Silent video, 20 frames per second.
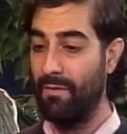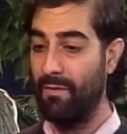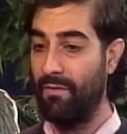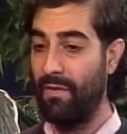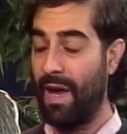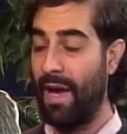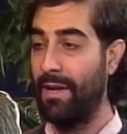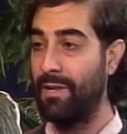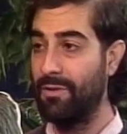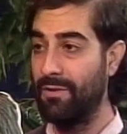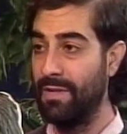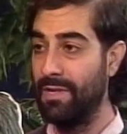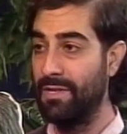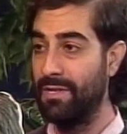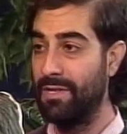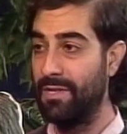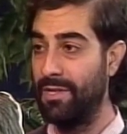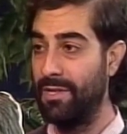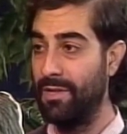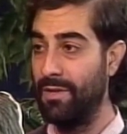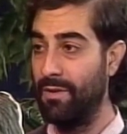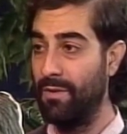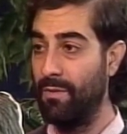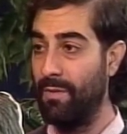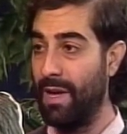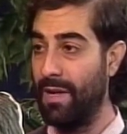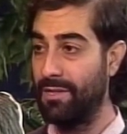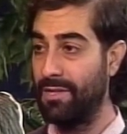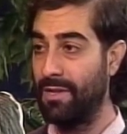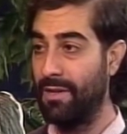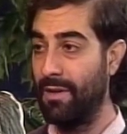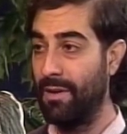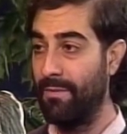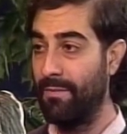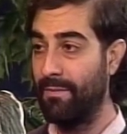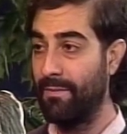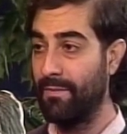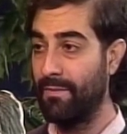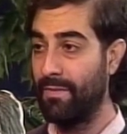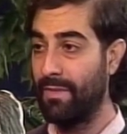factories to Mexico,
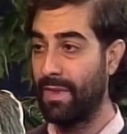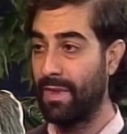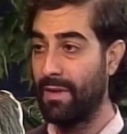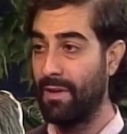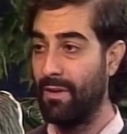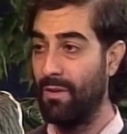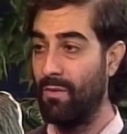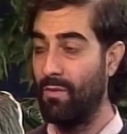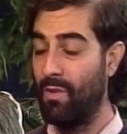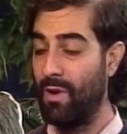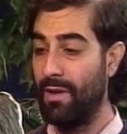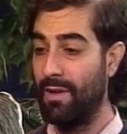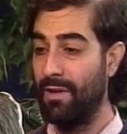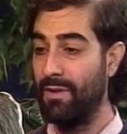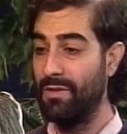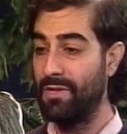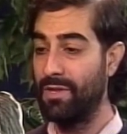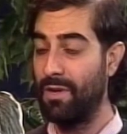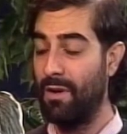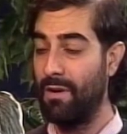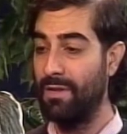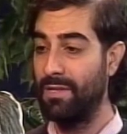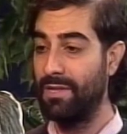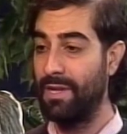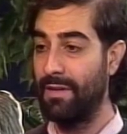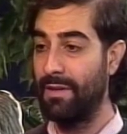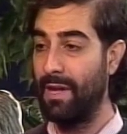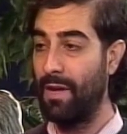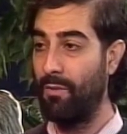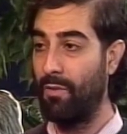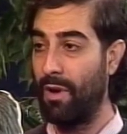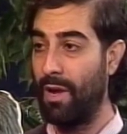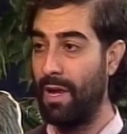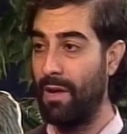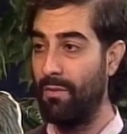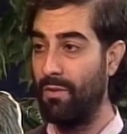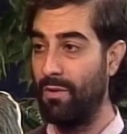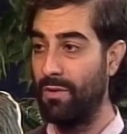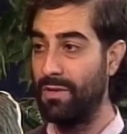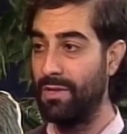what you saw is that they were
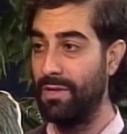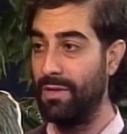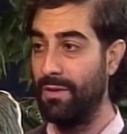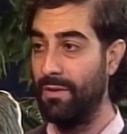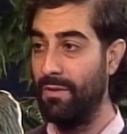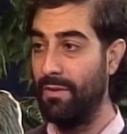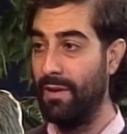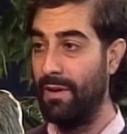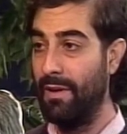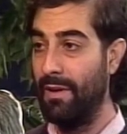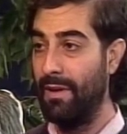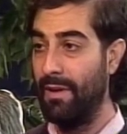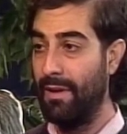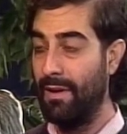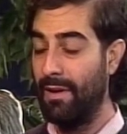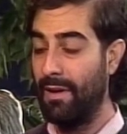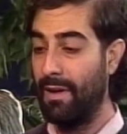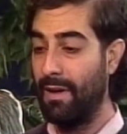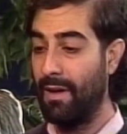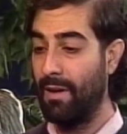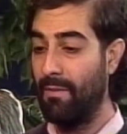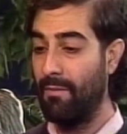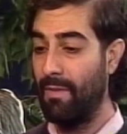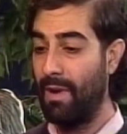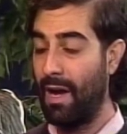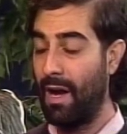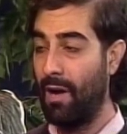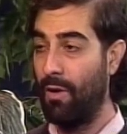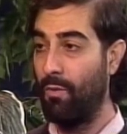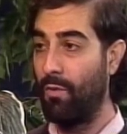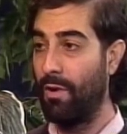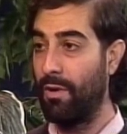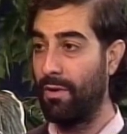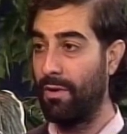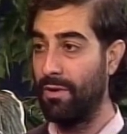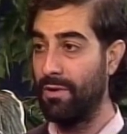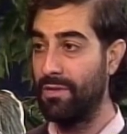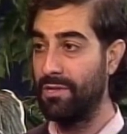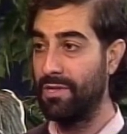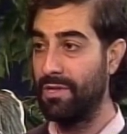able to hire
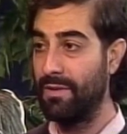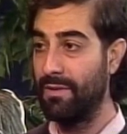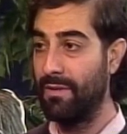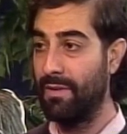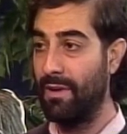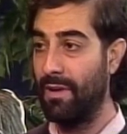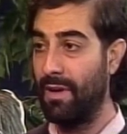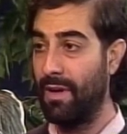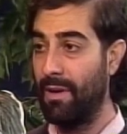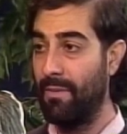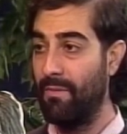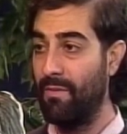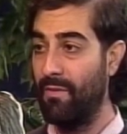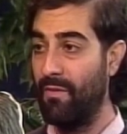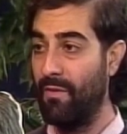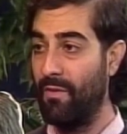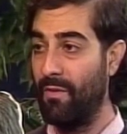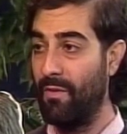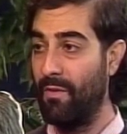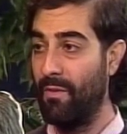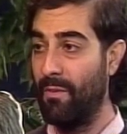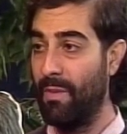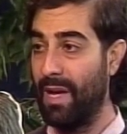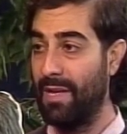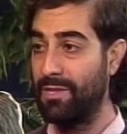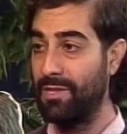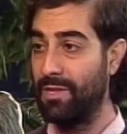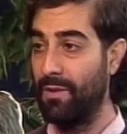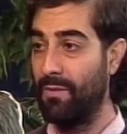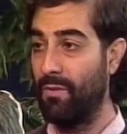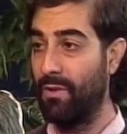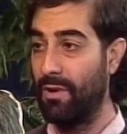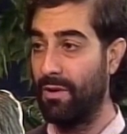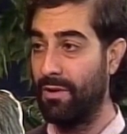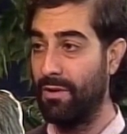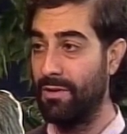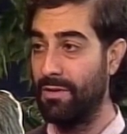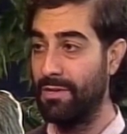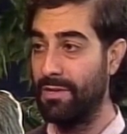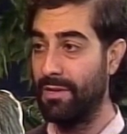workers, Mexican
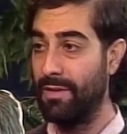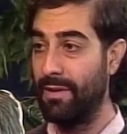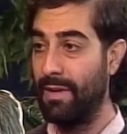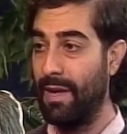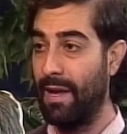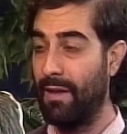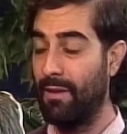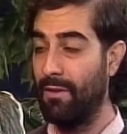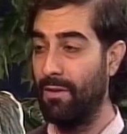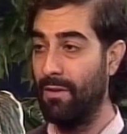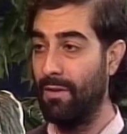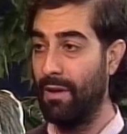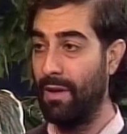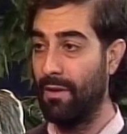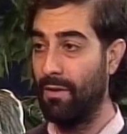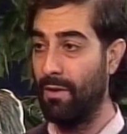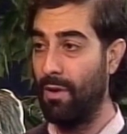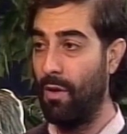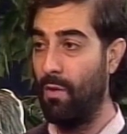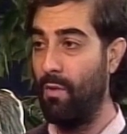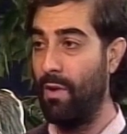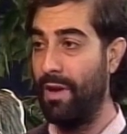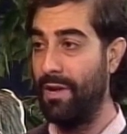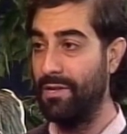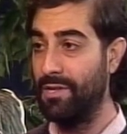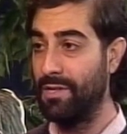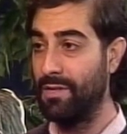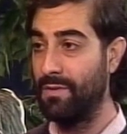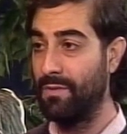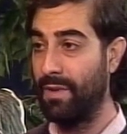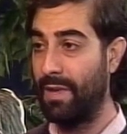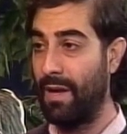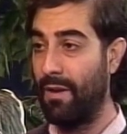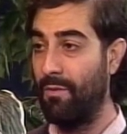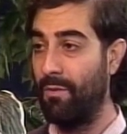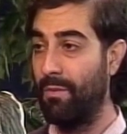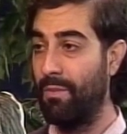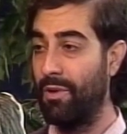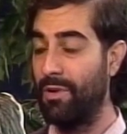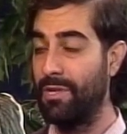workers, at low wages
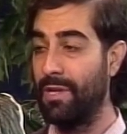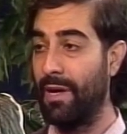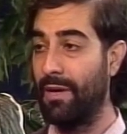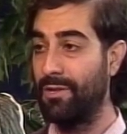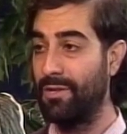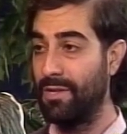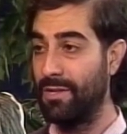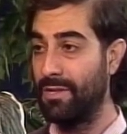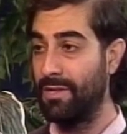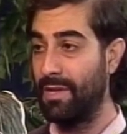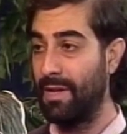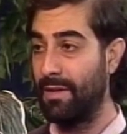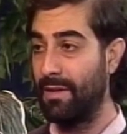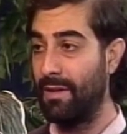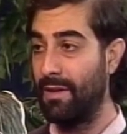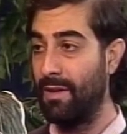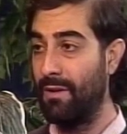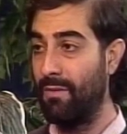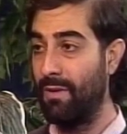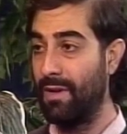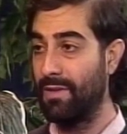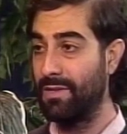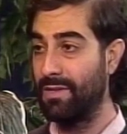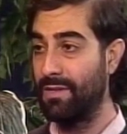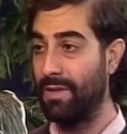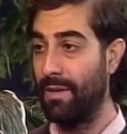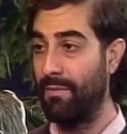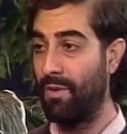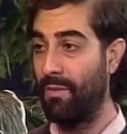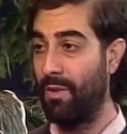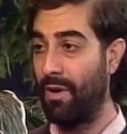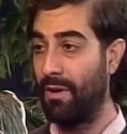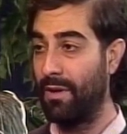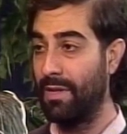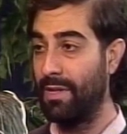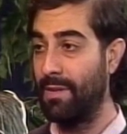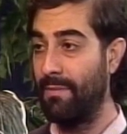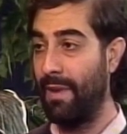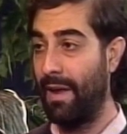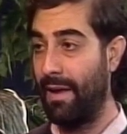without protections that the U.S. labor
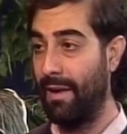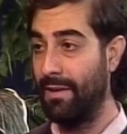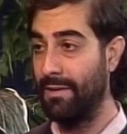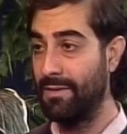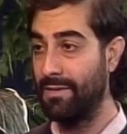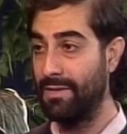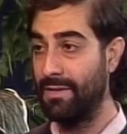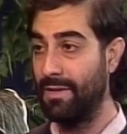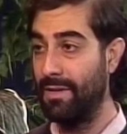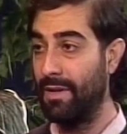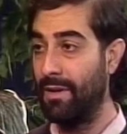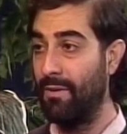market demands,